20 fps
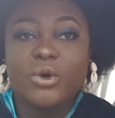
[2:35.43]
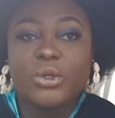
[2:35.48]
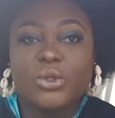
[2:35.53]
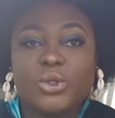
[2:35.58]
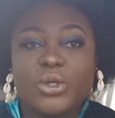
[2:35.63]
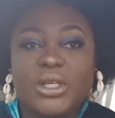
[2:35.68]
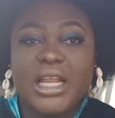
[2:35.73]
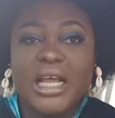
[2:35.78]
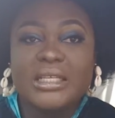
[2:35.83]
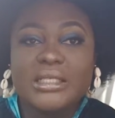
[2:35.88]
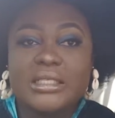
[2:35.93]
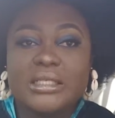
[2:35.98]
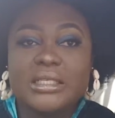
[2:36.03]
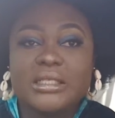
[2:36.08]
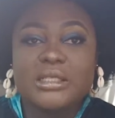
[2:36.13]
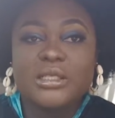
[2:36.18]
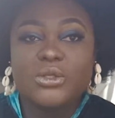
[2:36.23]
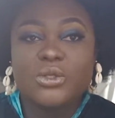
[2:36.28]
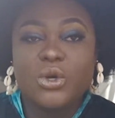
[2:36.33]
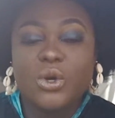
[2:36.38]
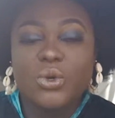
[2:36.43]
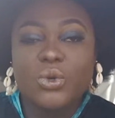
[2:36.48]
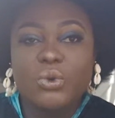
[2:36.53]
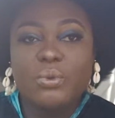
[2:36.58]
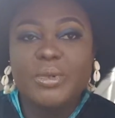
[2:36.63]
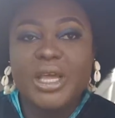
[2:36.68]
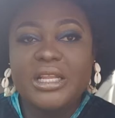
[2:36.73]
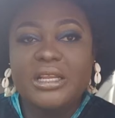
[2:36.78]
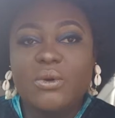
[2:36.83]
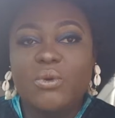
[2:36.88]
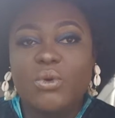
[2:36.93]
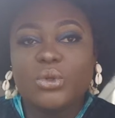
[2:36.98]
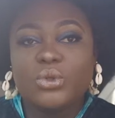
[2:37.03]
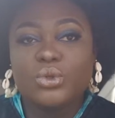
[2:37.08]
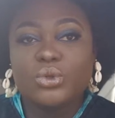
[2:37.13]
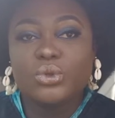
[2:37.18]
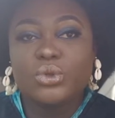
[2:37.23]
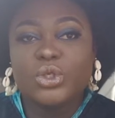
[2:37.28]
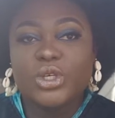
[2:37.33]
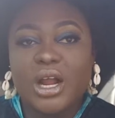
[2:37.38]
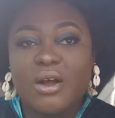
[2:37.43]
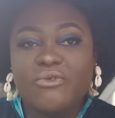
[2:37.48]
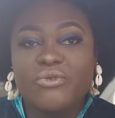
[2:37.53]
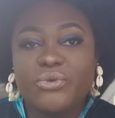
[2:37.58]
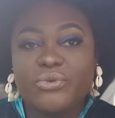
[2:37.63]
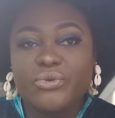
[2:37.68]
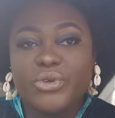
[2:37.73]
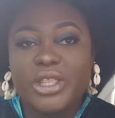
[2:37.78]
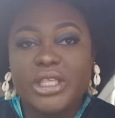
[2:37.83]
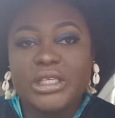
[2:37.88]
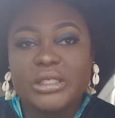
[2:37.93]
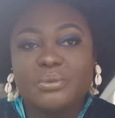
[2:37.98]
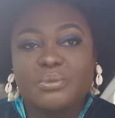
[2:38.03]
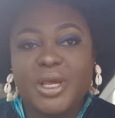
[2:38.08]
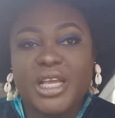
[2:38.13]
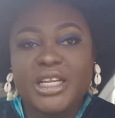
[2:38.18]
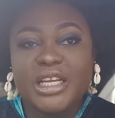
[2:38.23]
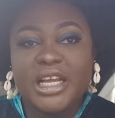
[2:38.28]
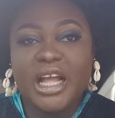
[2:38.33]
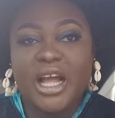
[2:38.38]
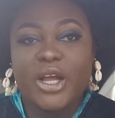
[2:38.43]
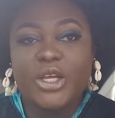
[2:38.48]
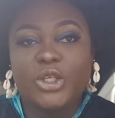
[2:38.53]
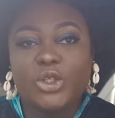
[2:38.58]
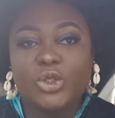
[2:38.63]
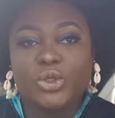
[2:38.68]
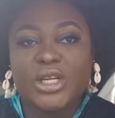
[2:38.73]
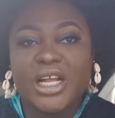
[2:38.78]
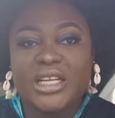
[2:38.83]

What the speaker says: controller sees the document they want to travel with medical issue,